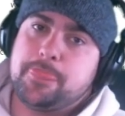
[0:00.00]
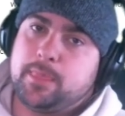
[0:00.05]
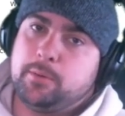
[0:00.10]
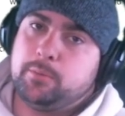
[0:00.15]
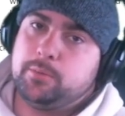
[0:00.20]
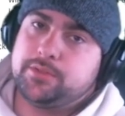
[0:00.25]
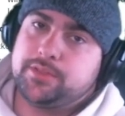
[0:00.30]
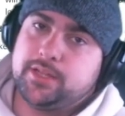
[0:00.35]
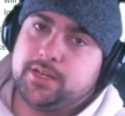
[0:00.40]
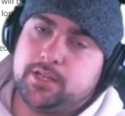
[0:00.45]

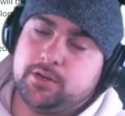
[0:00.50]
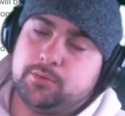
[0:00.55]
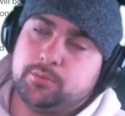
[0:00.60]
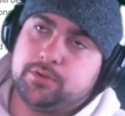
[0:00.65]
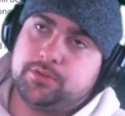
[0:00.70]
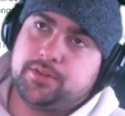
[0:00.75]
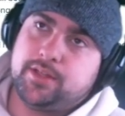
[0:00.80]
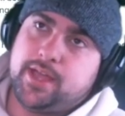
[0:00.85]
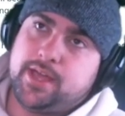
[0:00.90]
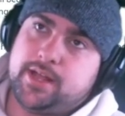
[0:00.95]
what they did
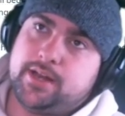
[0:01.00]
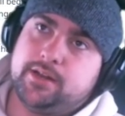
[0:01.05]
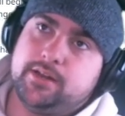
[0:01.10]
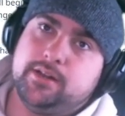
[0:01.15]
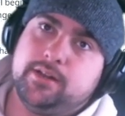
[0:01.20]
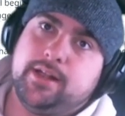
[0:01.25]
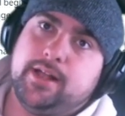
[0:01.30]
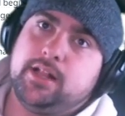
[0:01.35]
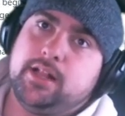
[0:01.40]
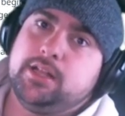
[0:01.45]
was they added
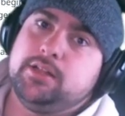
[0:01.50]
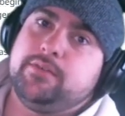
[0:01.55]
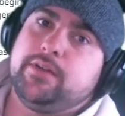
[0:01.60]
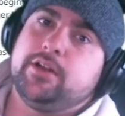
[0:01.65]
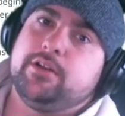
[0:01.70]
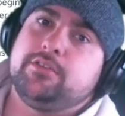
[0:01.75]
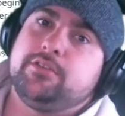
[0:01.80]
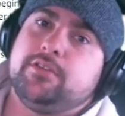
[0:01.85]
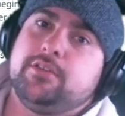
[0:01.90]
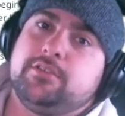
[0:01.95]
an
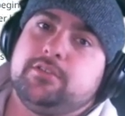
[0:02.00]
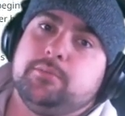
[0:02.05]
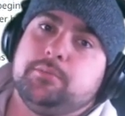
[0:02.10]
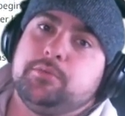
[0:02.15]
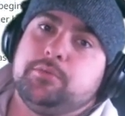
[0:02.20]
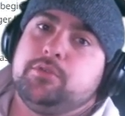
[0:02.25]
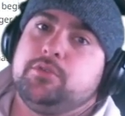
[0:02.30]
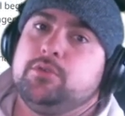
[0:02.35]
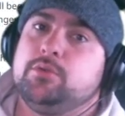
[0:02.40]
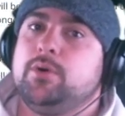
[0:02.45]
elevator
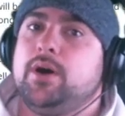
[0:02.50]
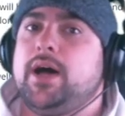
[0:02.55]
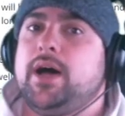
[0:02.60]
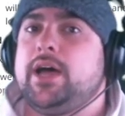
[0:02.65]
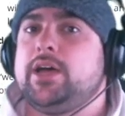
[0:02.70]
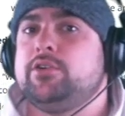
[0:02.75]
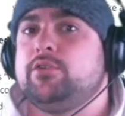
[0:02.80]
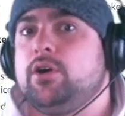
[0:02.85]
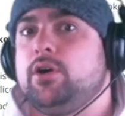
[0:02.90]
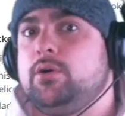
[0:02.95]
system to
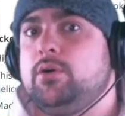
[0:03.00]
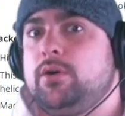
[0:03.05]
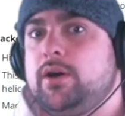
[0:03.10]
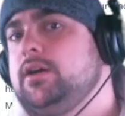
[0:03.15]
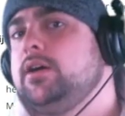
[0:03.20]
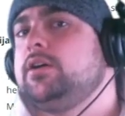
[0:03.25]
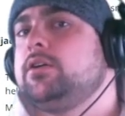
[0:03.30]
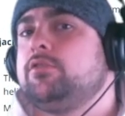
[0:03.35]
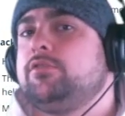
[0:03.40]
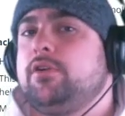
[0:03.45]
Hydro.
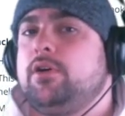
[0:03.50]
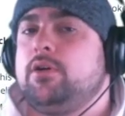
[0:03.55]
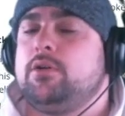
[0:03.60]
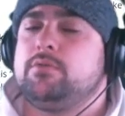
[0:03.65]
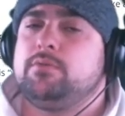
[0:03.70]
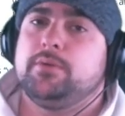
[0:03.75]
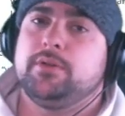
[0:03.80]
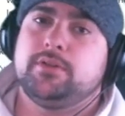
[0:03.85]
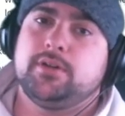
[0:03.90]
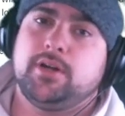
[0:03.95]
It goes all the way
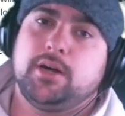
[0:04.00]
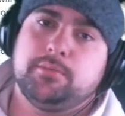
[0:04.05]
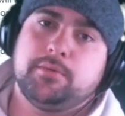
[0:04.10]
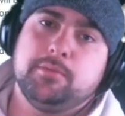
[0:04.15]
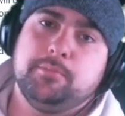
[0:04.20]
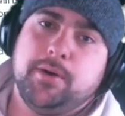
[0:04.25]
from the top to the